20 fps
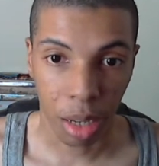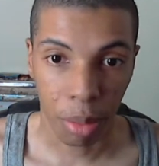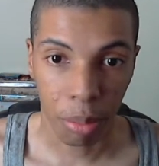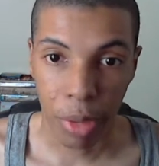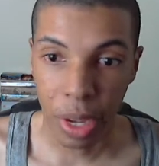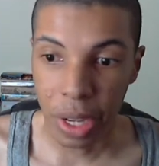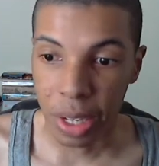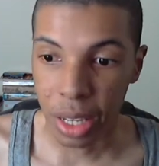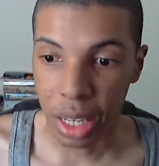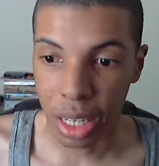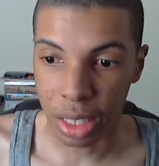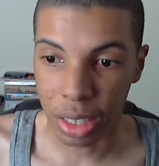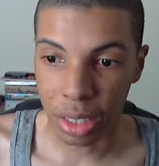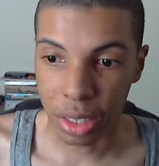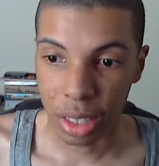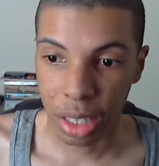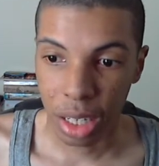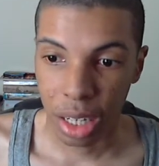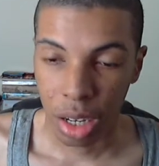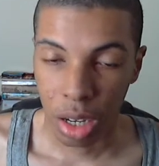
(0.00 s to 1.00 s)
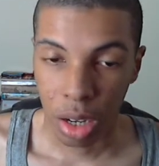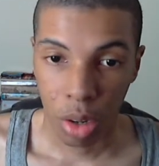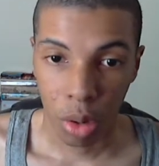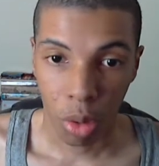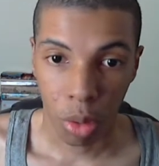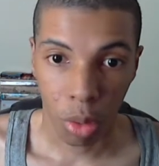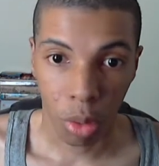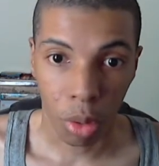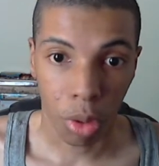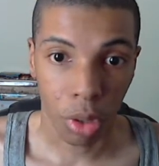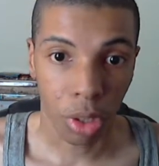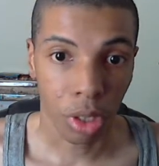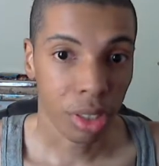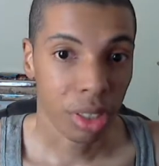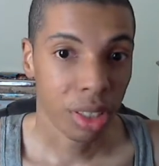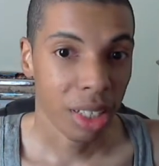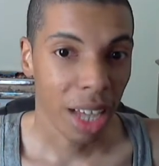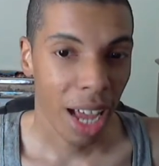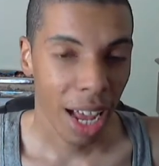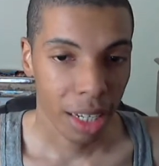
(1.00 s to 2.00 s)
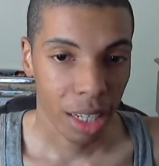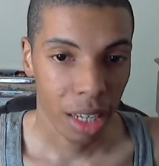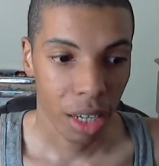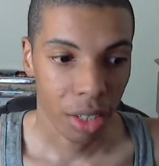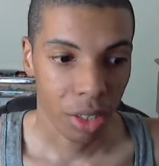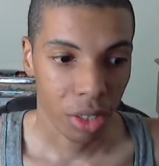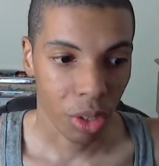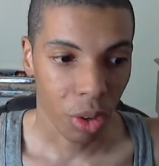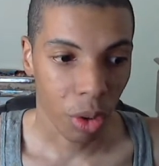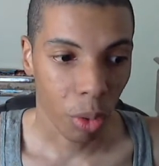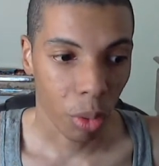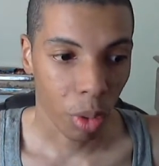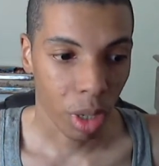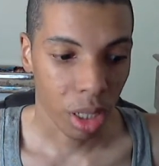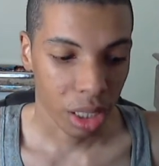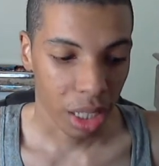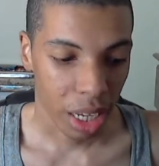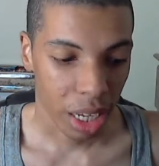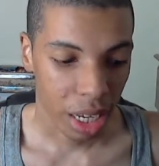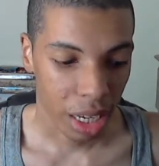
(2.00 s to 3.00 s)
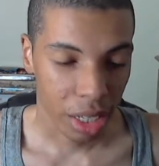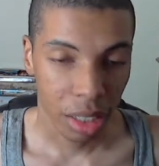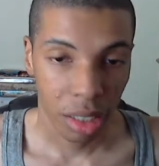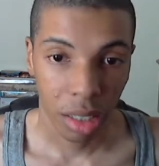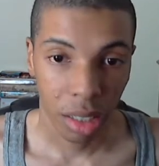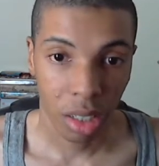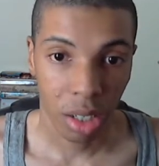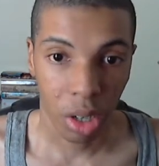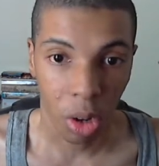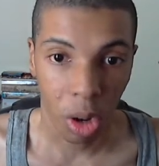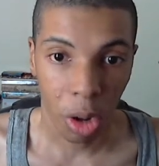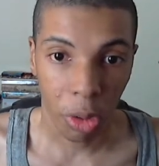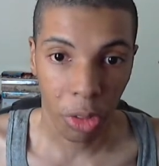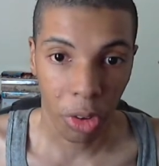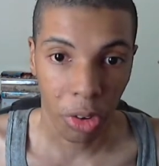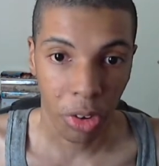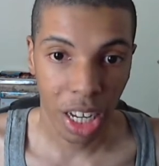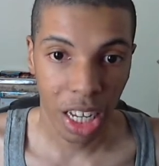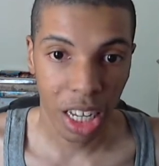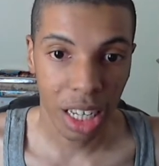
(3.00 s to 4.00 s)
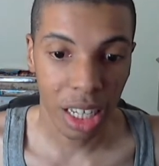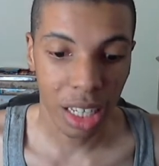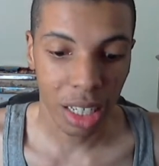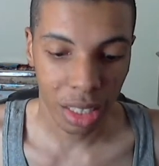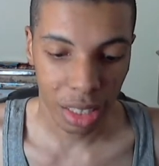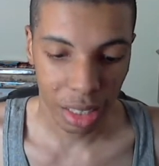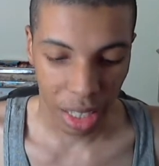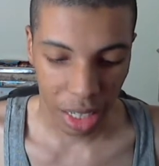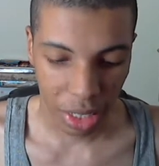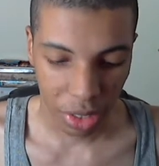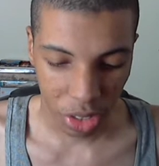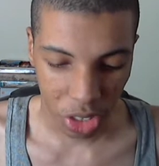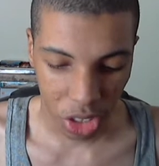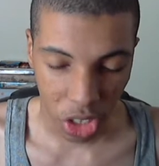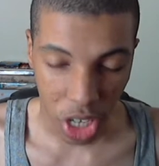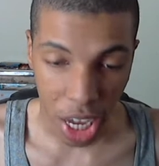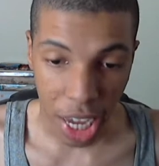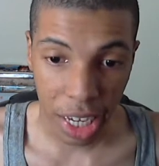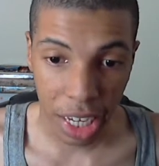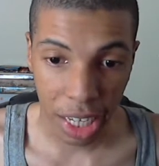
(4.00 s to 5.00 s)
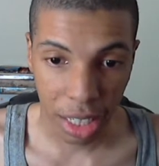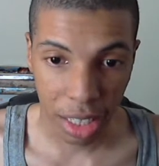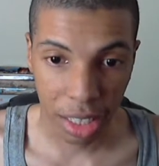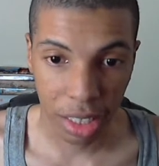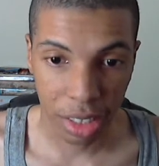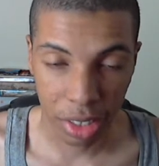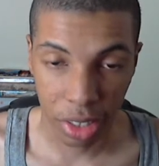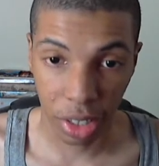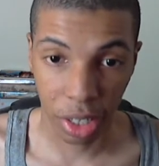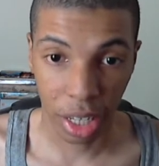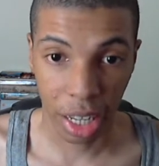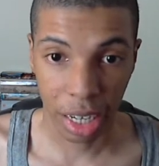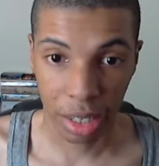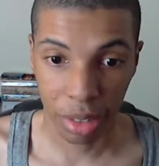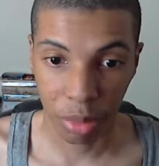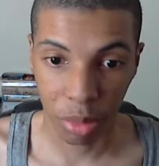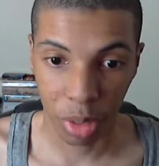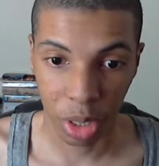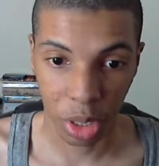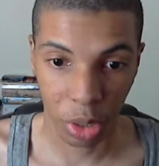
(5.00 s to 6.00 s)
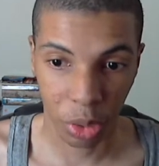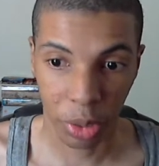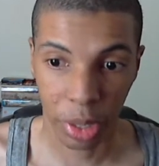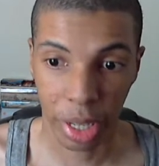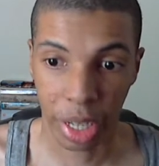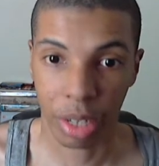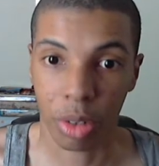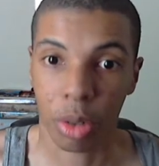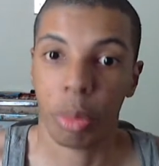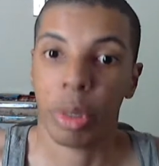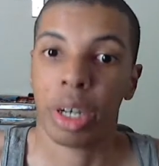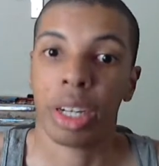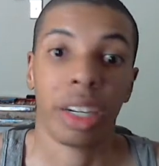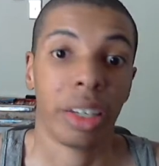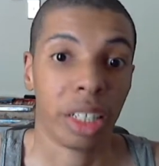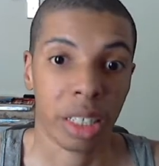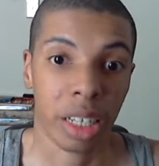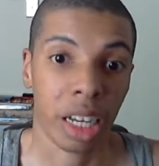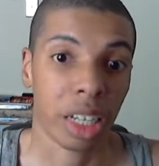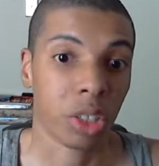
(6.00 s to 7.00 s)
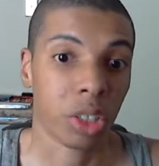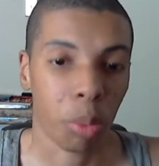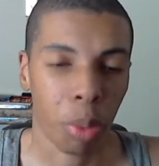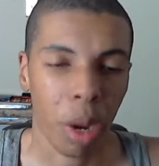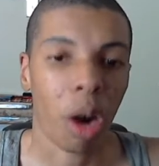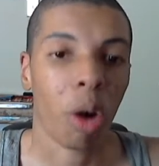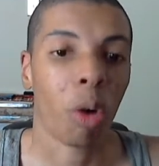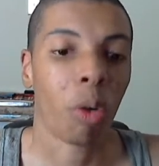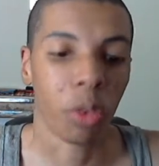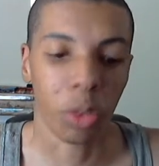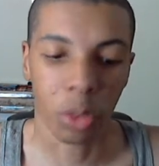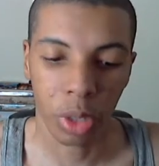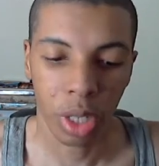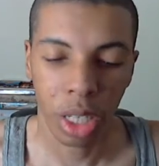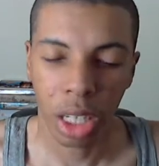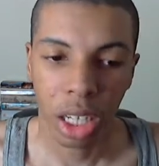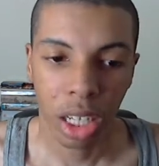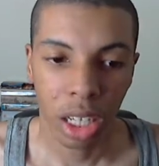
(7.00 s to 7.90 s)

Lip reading: minions or sidekicks are always like, on their knees and like just shaking because they're like, like, oh my god, this guy's so powerful.